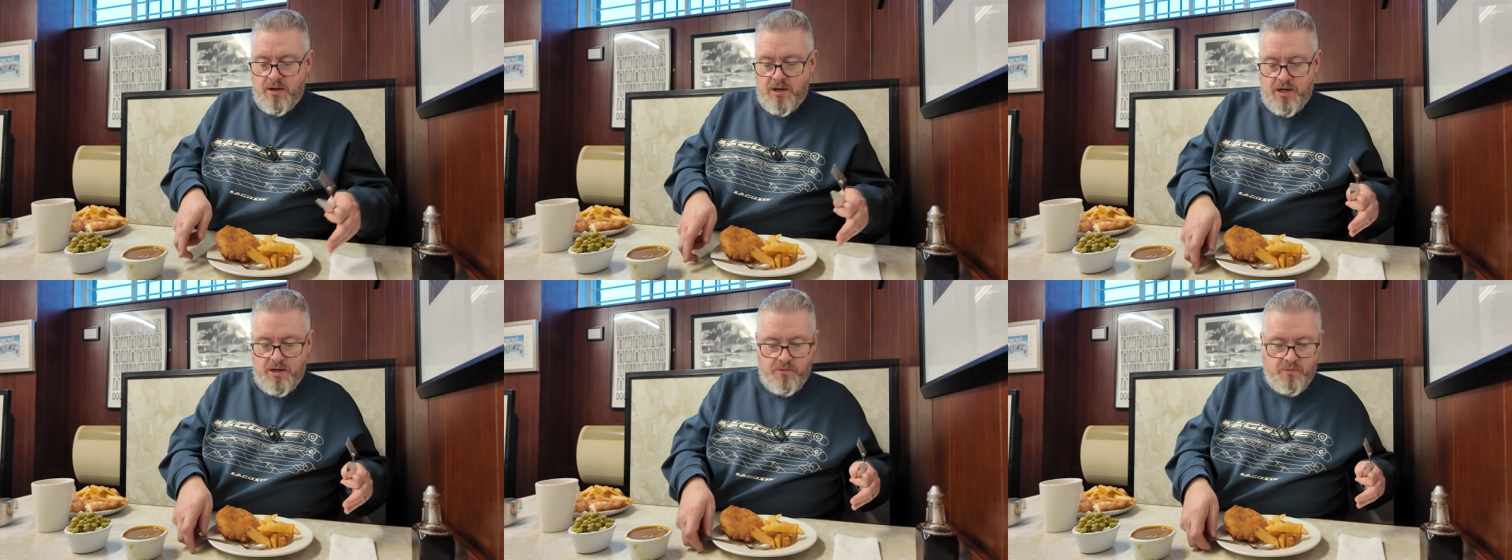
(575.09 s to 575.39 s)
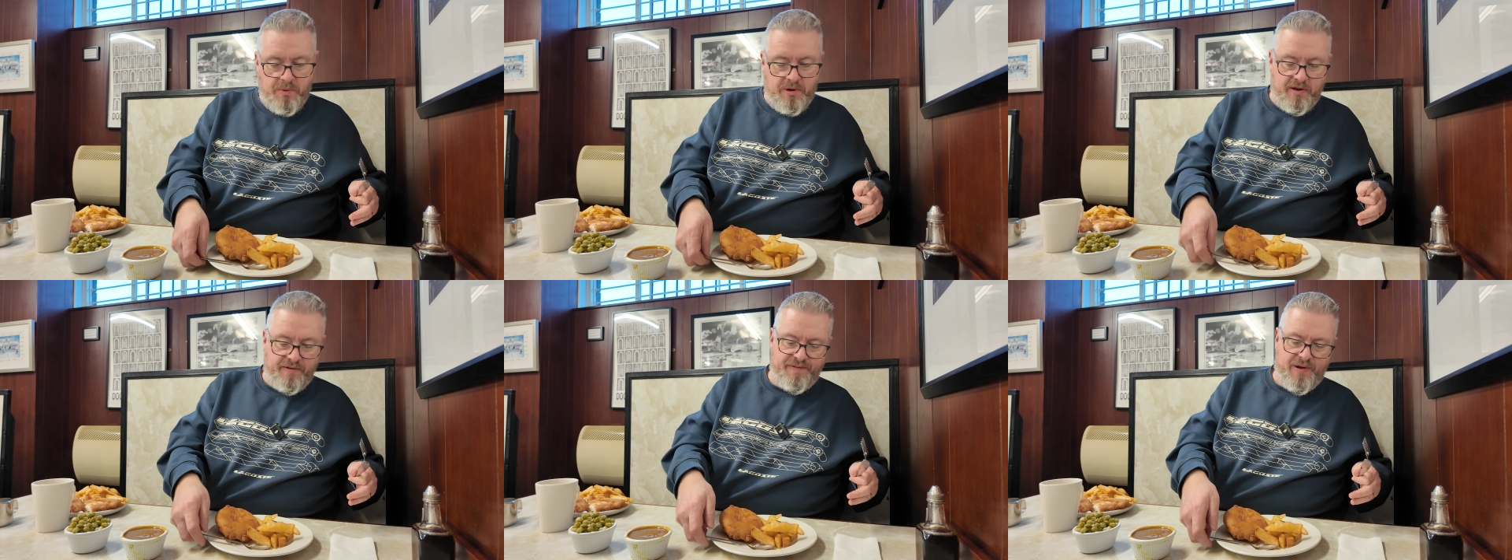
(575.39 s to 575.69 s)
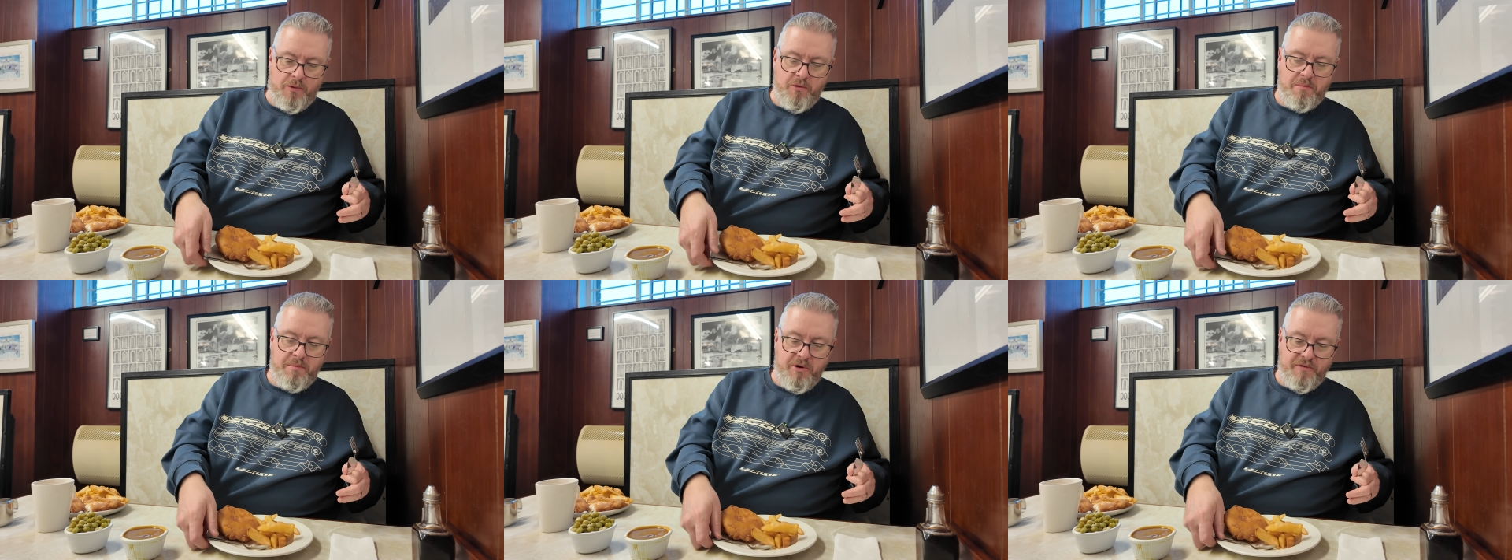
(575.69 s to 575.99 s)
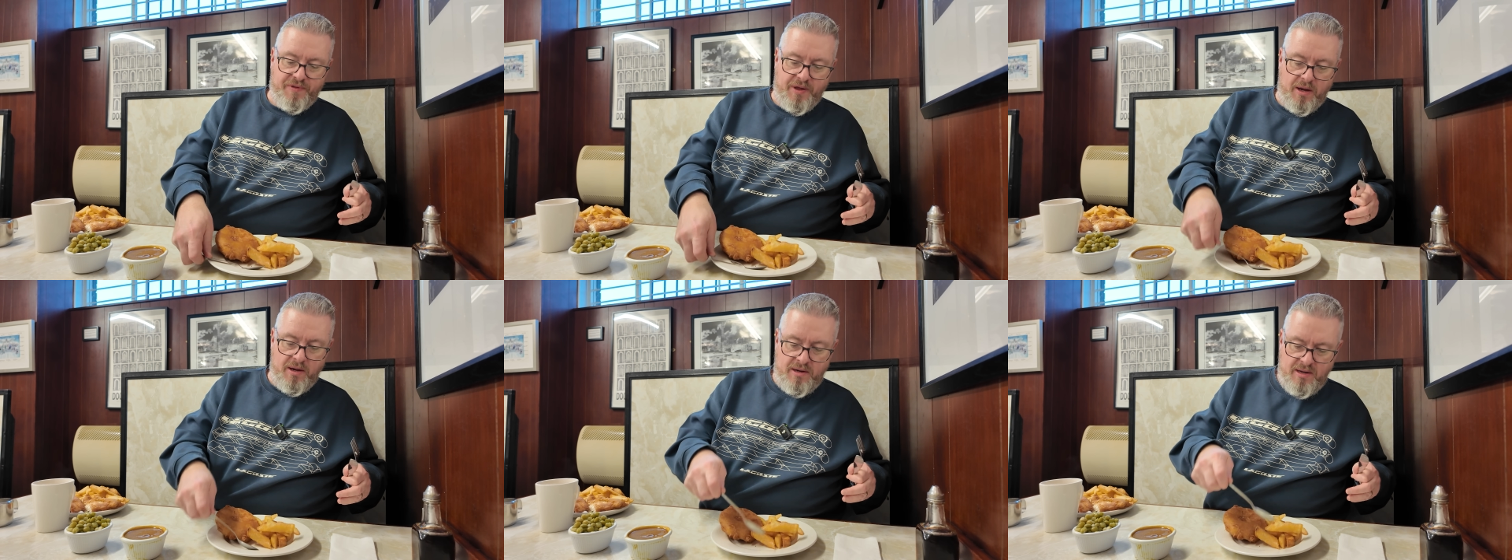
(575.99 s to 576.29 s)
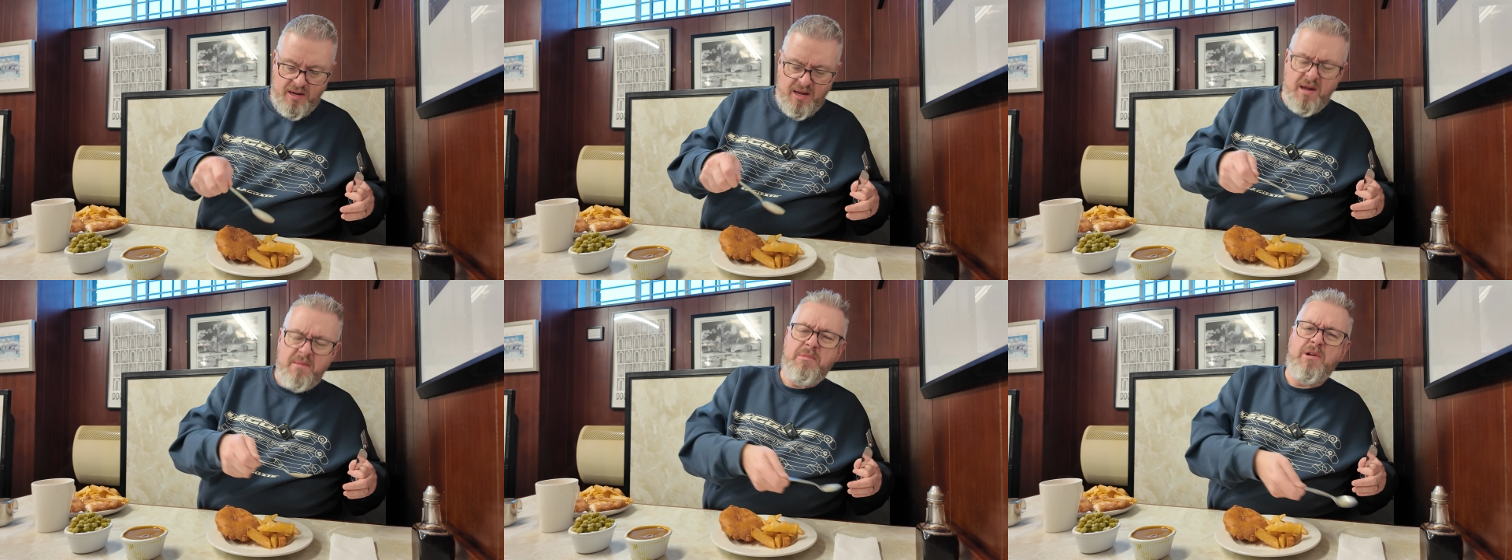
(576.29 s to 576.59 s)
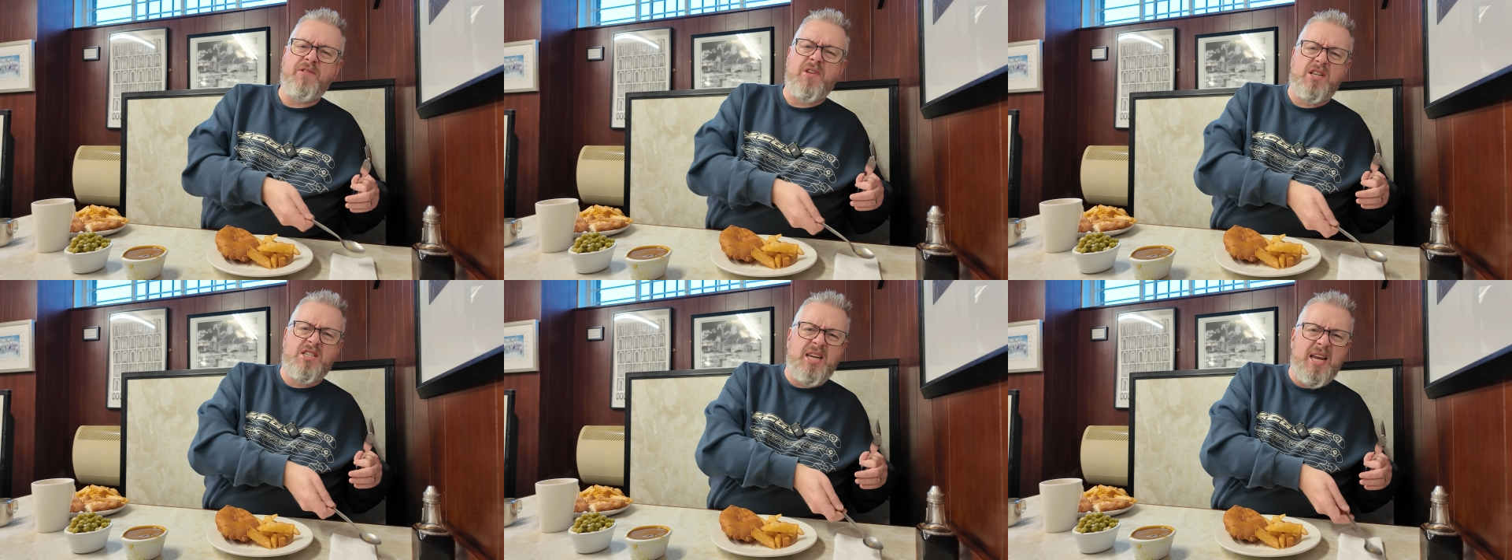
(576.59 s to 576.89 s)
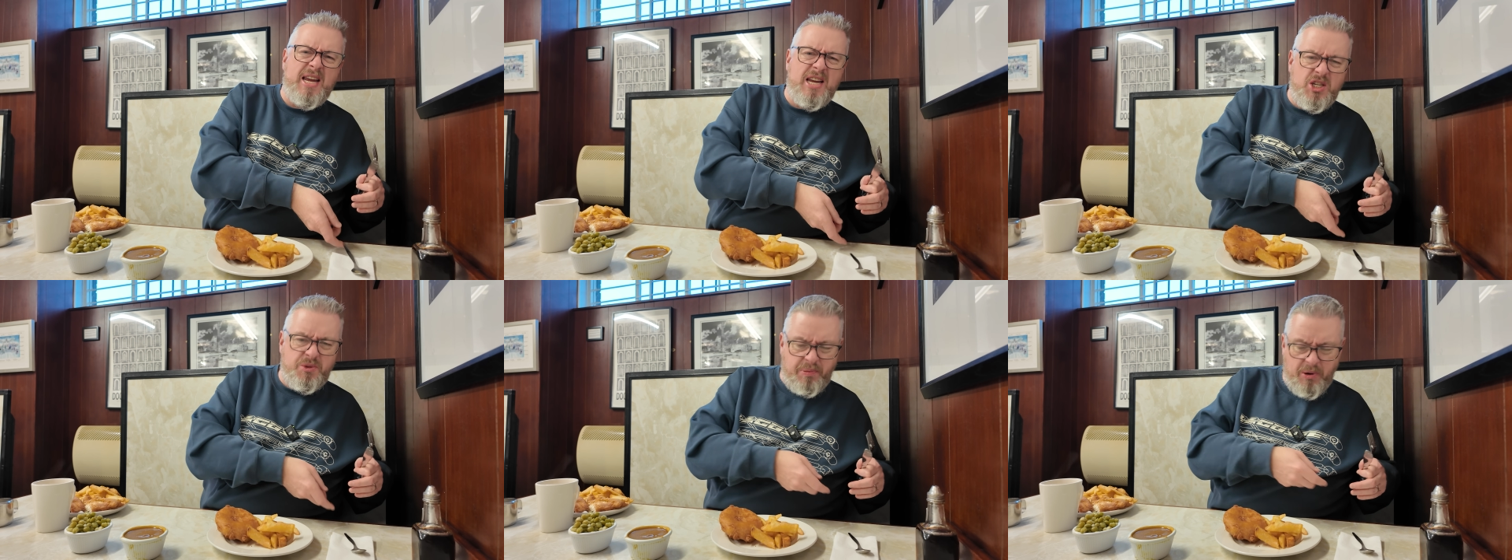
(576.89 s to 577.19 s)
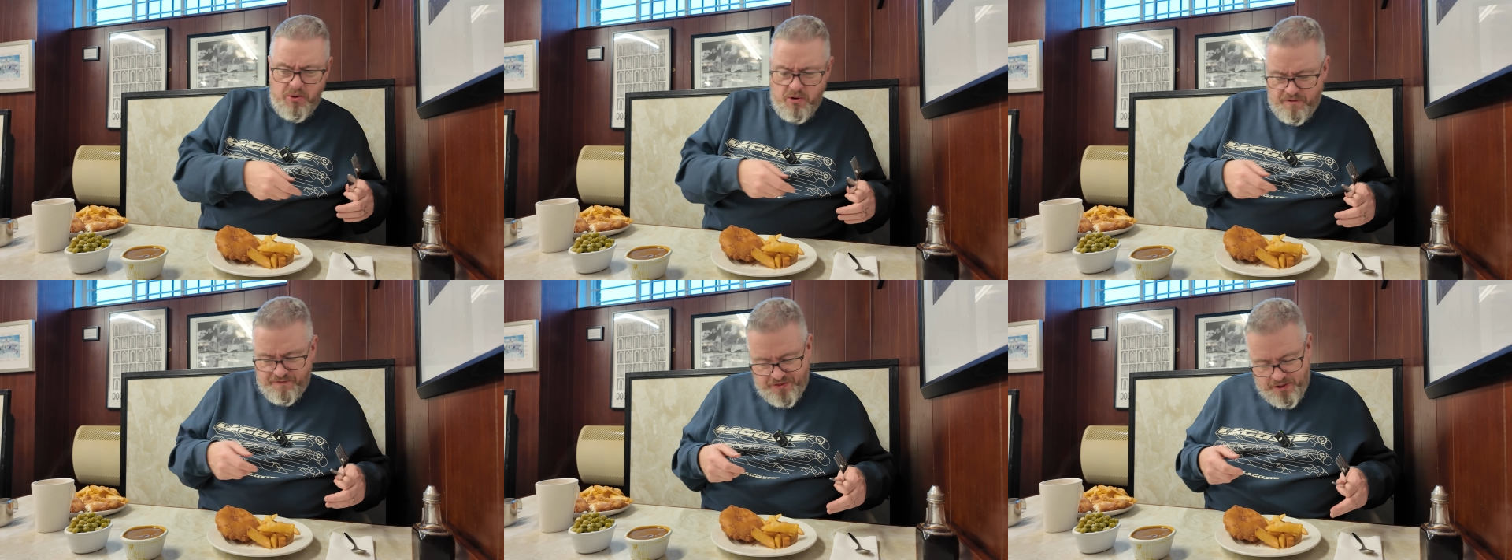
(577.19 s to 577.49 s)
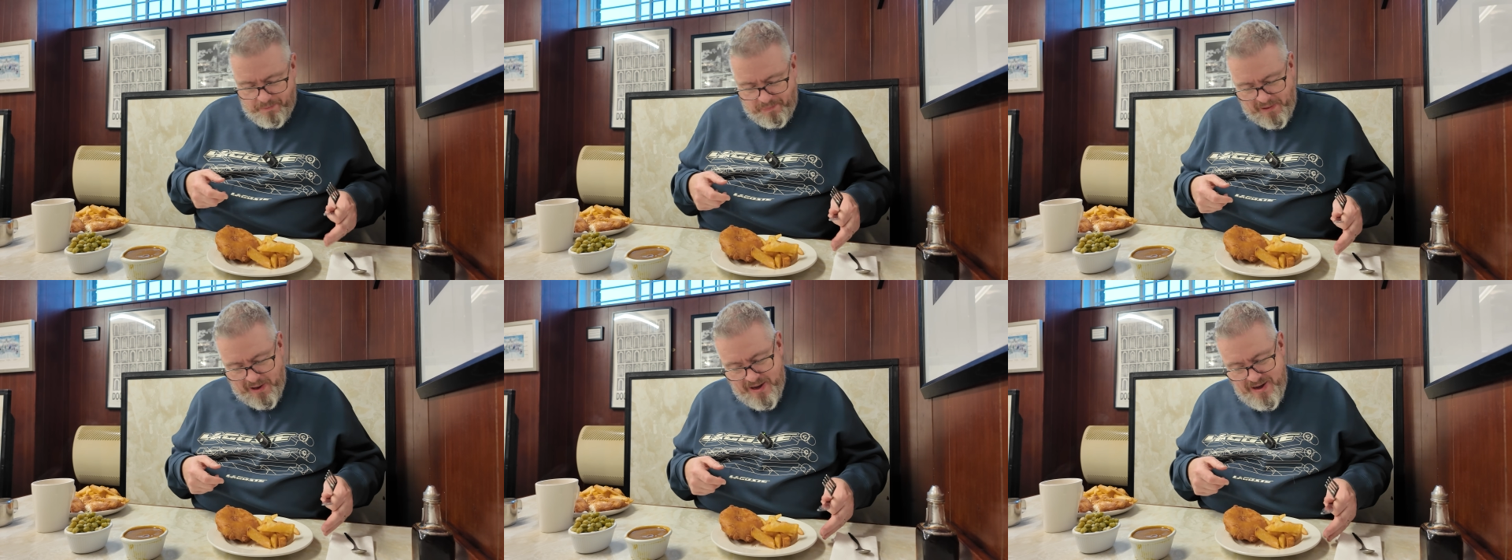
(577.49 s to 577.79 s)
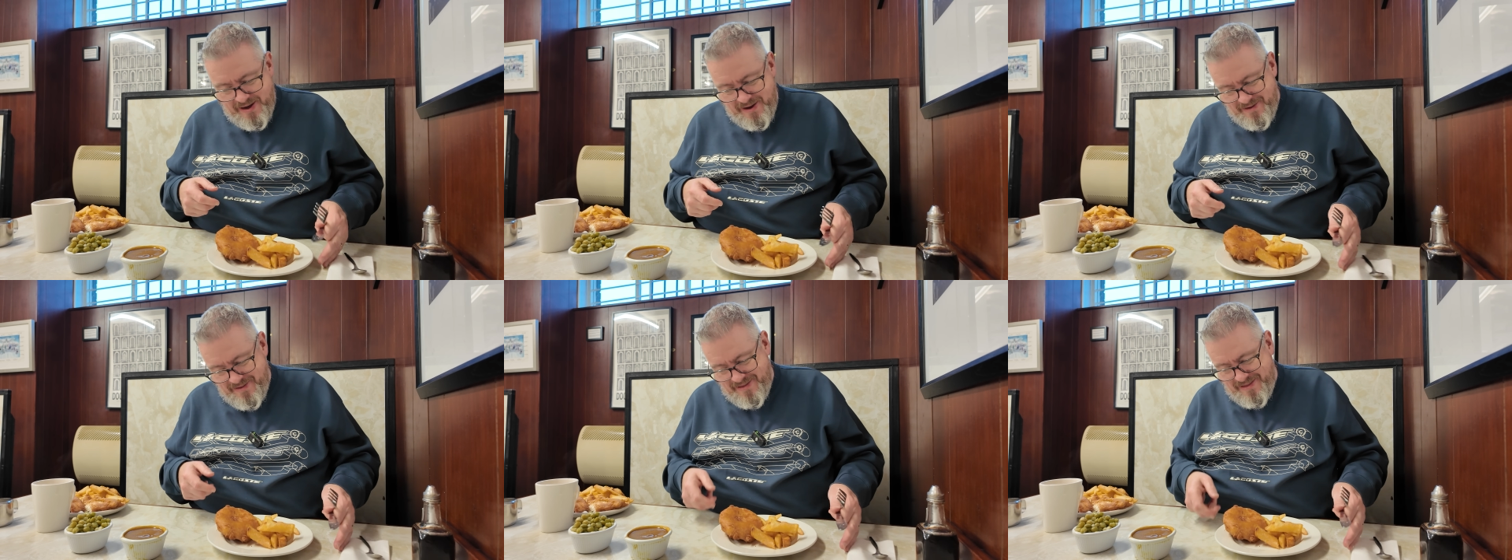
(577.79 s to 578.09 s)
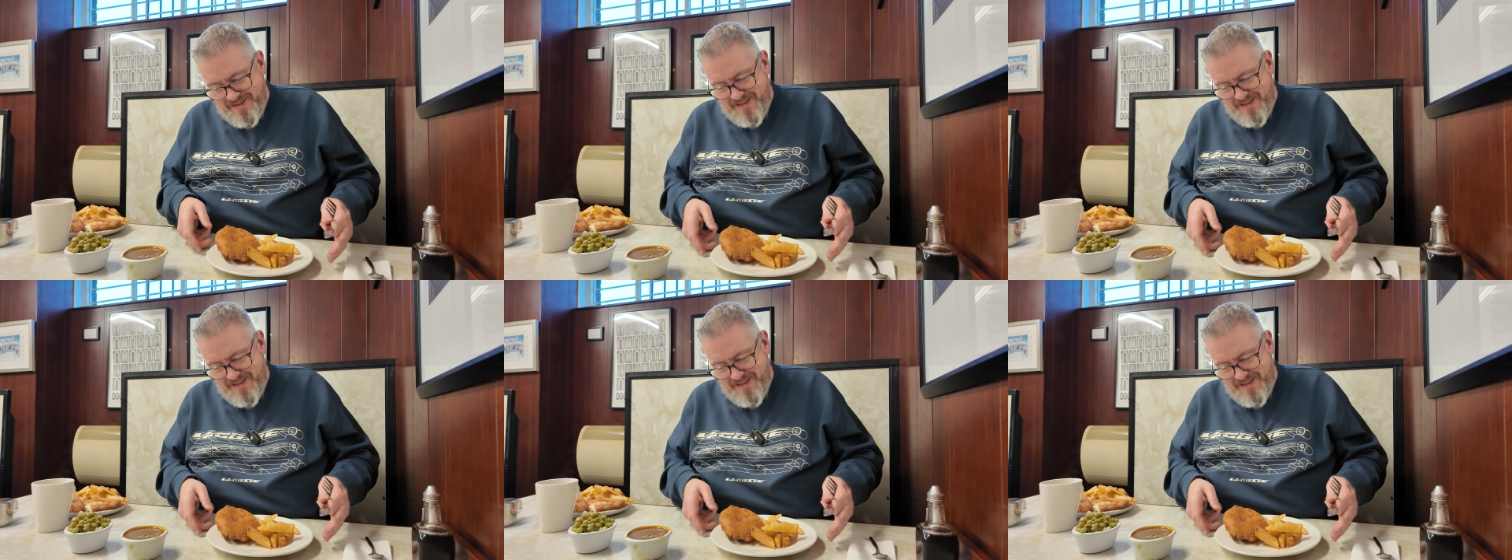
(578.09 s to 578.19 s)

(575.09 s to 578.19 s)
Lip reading: In fact, we'll move the teaspoon off the plate.